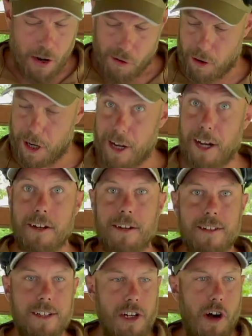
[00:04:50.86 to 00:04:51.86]
Right then,
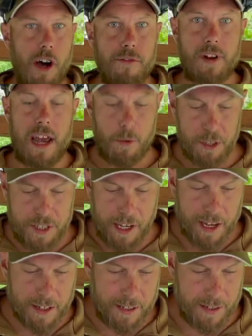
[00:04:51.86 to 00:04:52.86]
I've now
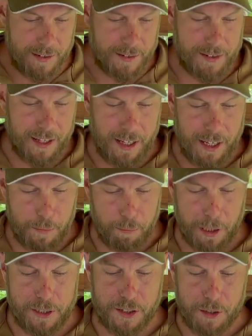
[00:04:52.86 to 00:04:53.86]
attacked the
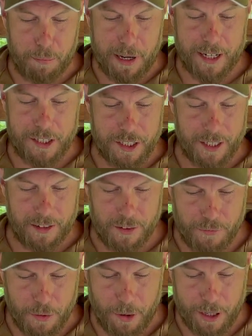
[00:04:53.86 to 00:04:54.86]
blister packaging of
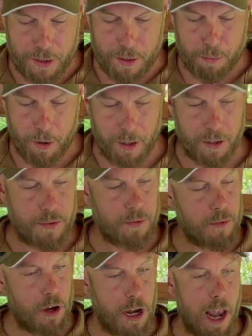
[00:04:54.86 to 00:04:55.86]
the Razor product with
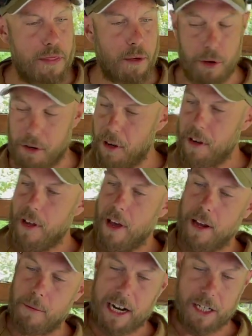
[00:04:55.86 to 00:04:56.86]
Leatherman
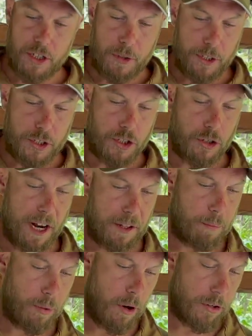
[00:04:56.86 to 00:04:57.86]
and managed to extract the
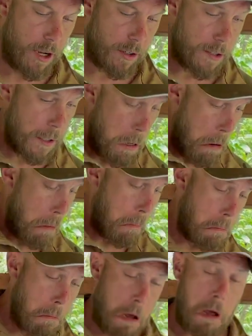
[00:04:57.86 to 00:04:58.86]
product.
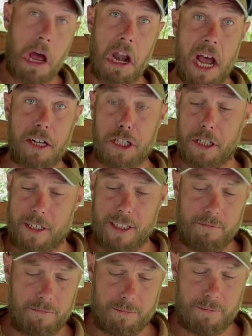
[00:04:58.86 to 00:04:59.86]
And actually,
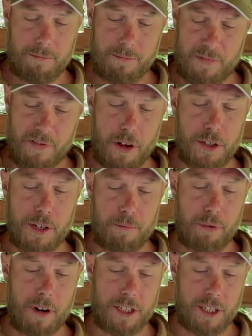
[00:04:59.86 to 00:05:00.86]
first
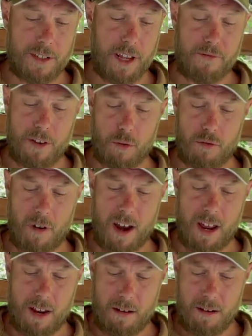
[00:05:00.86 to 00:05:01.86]
impressions, they feel
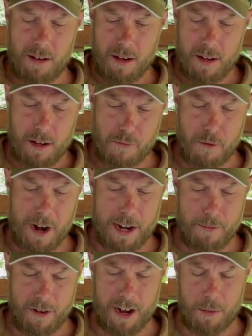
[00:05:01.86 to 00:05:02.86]
great. Really
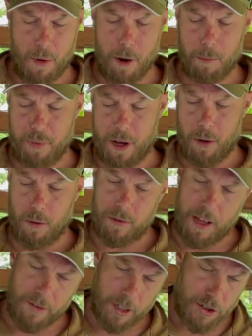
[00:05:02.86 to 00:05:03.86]
well built. They've got this